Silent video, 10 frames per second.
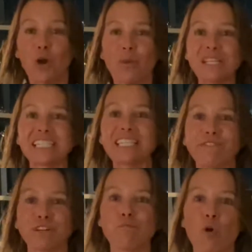We
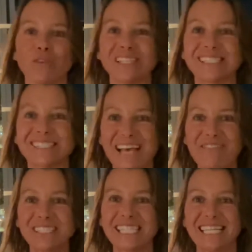delivered more than
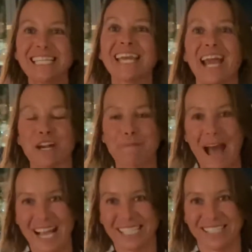70 care
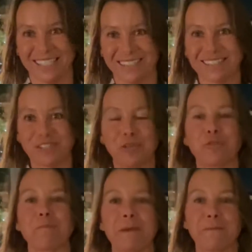packages to
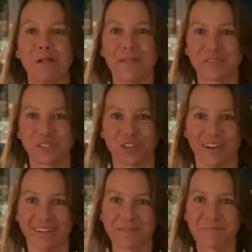the people on the
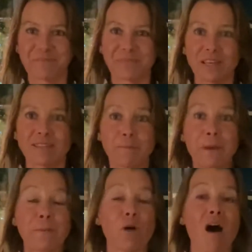street. The
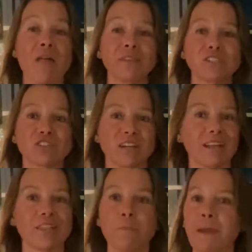people on the street
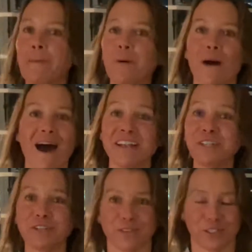and the people
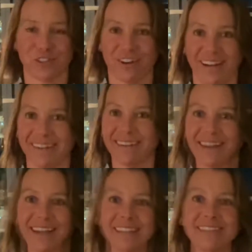under the street.
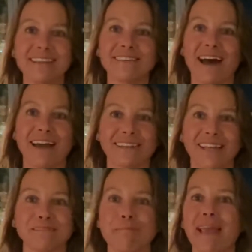I see that
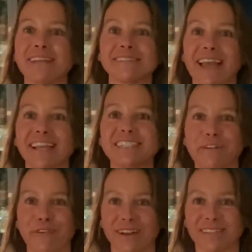it makes a
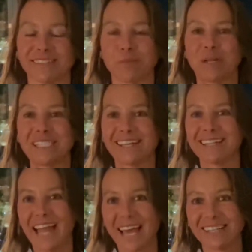difference. Winzie
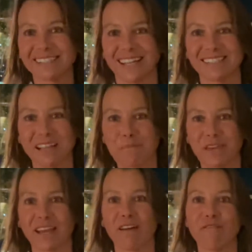Anana said
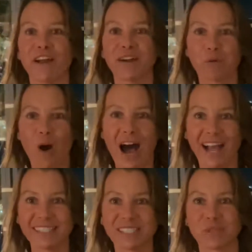something very
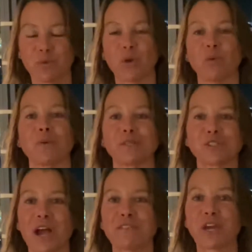wise when we were
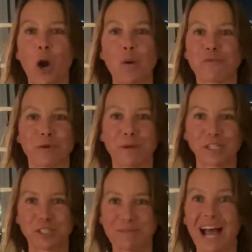driving home from her
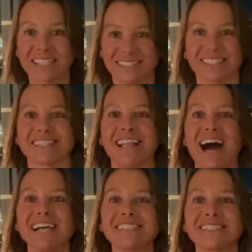gymnastics
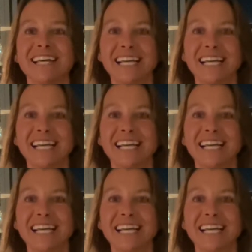class.